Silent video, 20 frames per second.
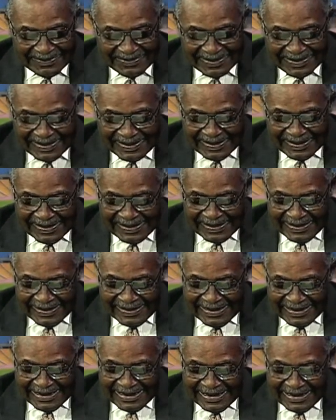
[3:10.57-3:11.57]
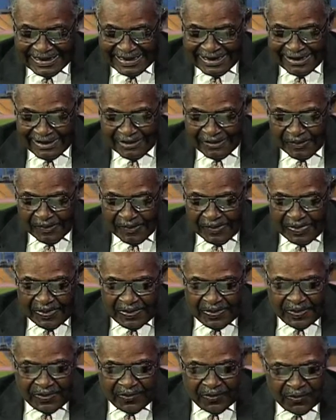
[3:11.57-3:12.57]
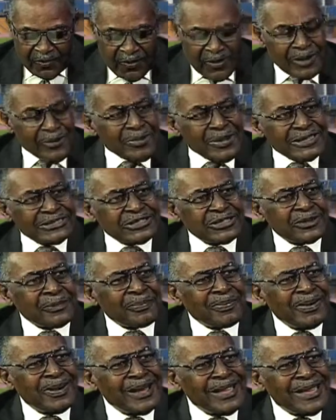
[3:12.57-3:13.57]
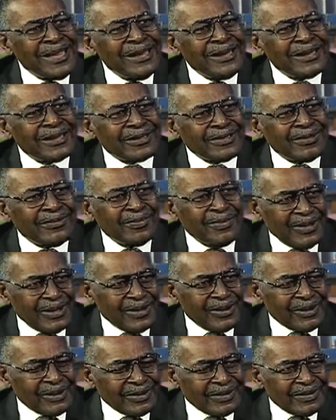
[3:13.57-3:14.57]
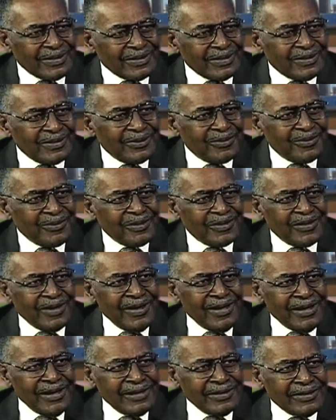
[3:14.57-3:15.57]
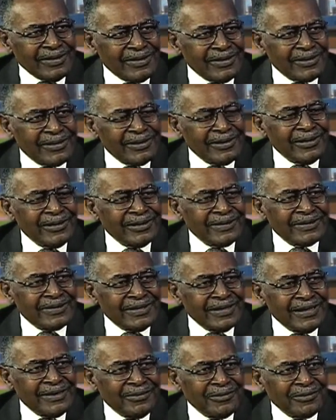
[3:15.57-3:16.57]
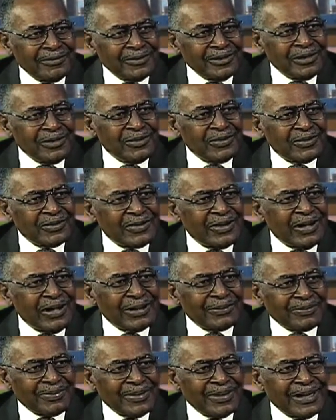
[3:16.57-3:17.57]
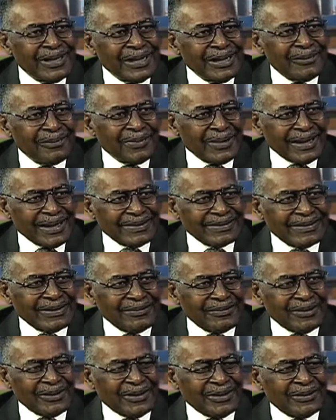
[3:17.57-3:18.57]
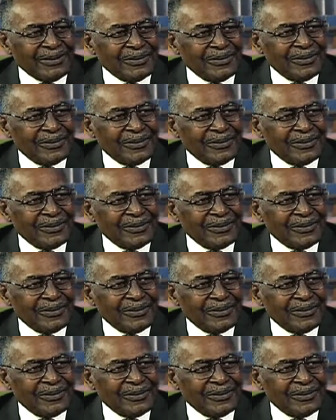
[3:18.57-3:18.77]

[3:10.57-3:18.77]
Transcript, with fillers: Mm -hmm. Now, what about your playing experiences? Start at the earliest level when you start playing basketball.